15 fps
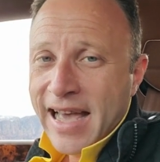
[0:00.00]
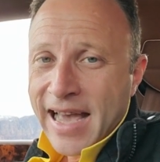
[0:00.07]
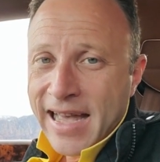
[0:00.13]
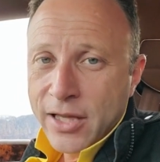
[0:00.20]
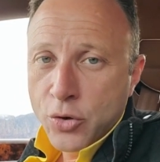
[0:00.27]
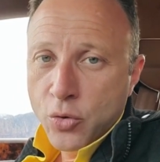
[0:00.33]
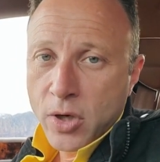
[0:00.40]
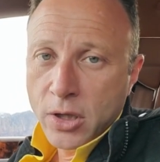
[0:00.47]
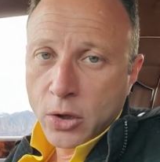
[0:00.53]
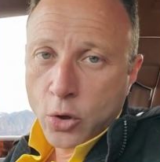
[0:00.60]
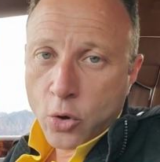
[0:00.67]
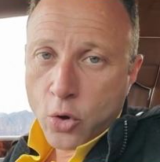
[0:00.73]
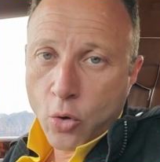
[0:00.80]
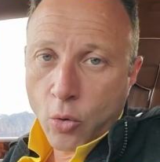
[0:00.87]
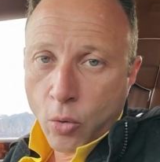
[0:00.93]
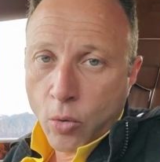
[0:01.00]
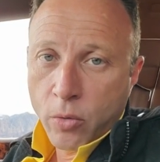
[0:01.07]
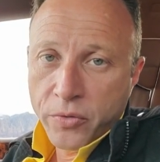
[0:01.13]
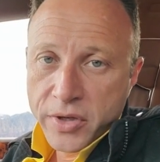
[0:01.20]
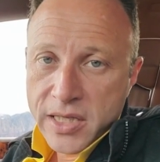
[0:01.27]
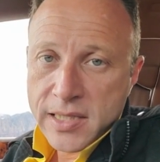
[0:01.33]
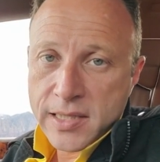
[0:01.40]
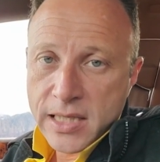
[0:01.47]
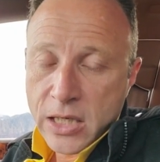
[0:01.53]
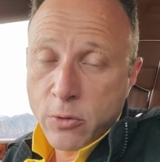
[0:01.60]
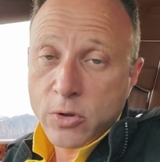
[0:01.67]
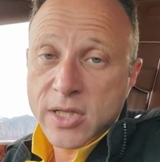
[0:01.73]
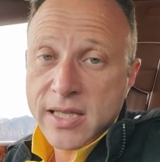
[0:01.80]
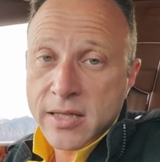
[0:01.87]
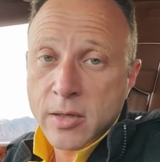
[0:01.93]
And you can learn all these
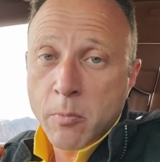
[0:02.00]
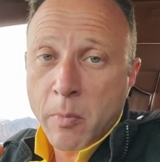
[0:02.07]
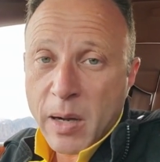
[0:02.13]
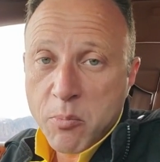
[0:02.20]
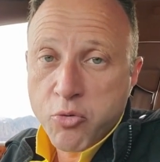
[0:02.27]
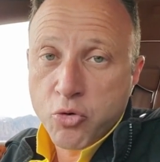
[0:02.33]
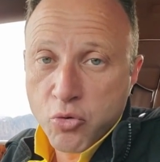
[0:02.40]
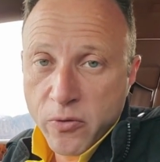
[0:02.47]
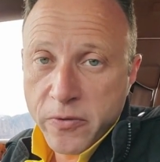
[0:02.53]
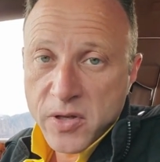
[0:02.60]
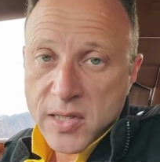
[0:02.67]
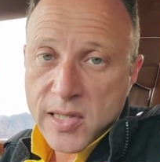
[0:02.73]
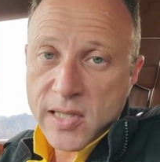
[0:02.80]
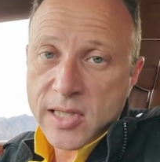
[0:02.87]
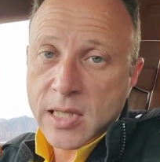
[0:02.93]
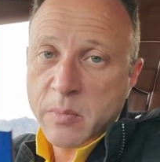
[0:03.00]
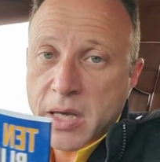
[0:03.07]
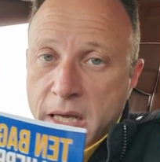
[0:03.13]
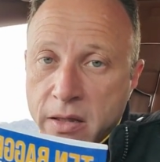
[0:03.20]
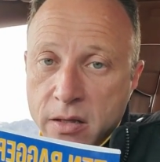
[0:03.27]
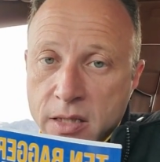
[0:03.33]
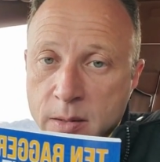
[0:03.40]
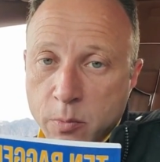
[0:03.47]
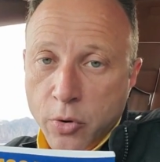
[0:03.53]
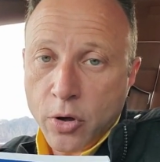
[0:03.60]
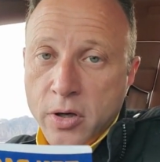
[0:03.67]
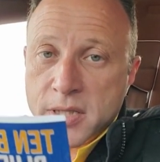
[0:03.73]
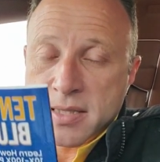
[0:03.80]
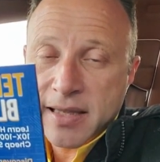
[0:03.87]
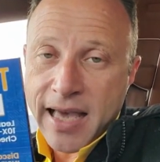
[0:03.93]
secrets, my proven system in this
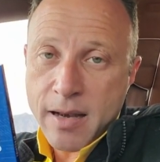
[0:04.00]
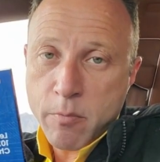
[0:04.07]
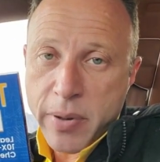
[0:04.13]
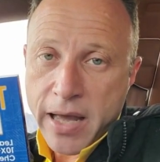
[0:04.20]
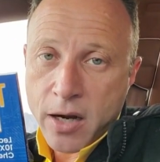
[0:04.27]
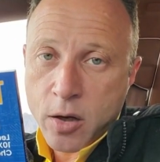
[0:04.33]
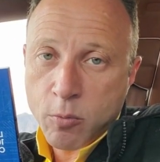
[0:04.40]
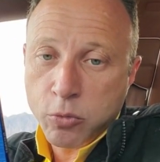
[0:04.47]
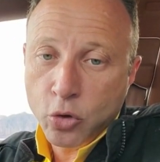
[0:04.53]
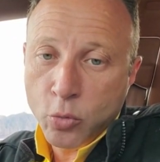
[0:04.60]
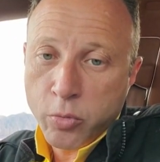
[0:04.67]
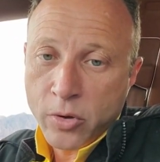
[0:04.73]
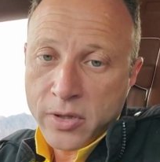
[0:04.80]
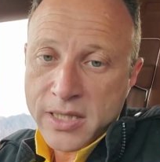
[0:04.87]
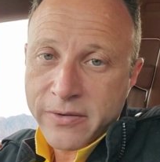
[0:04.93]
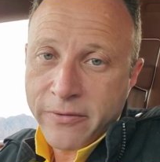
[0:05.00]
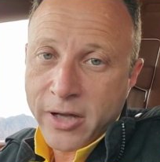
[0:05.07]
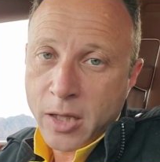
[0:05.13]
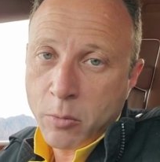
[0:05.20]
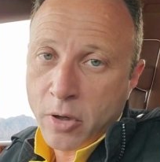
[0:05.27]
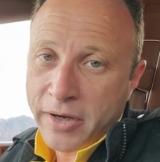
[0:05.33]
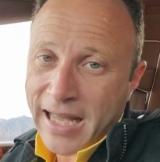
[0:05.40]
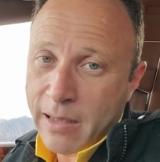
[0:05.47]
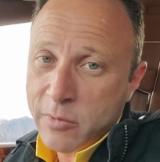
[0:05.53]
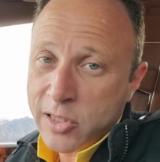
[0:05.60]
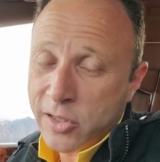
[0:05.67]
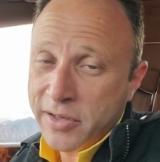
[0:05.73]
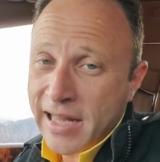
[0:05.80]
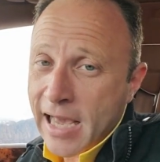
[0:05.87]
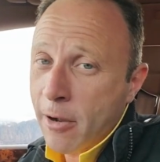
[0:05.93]
book, 10 Bagger Blueprint. It's available on
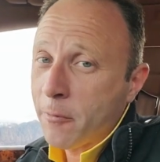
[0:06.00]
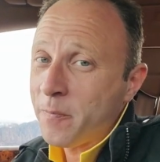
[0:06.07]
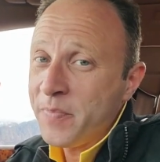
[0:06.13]
Amazon now.